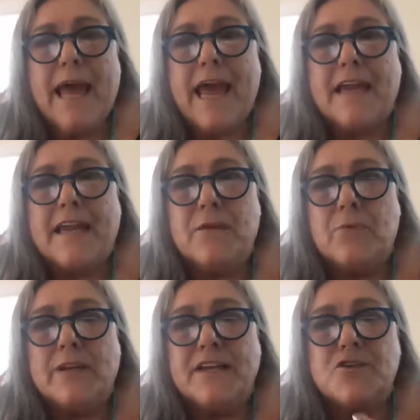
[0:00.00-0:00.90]
and he
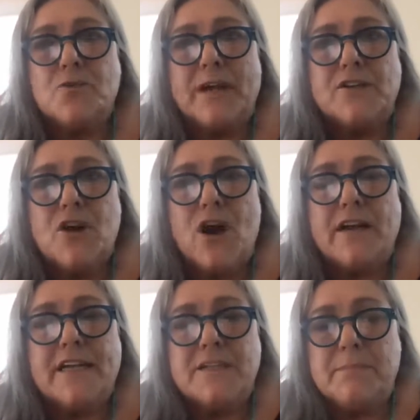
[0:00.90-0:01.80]
really enjoyed
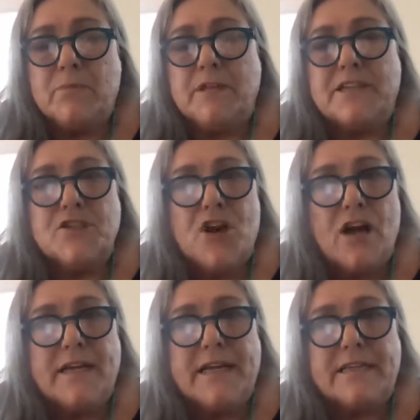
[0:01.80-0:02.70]
talking to
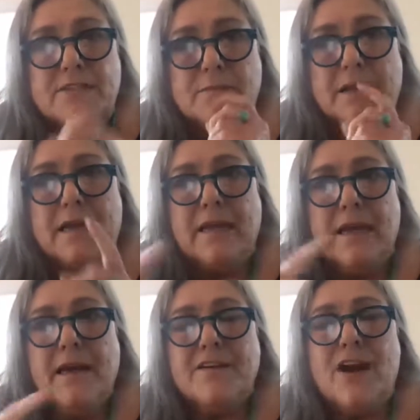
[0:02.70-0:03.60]
me,
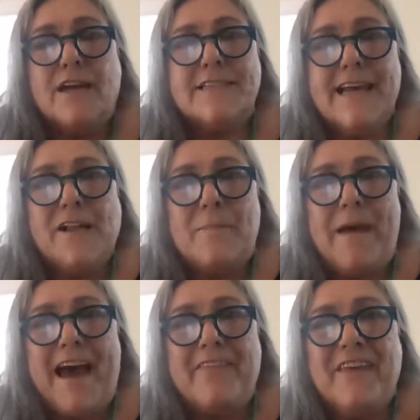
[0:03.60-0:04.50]
not
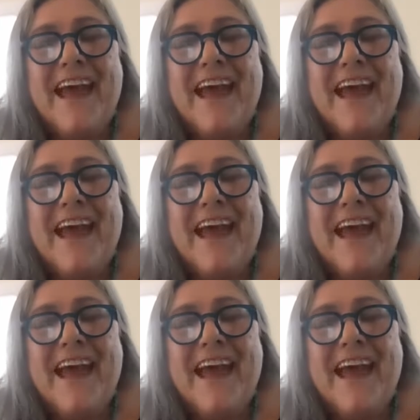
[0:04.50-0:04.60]
telepath.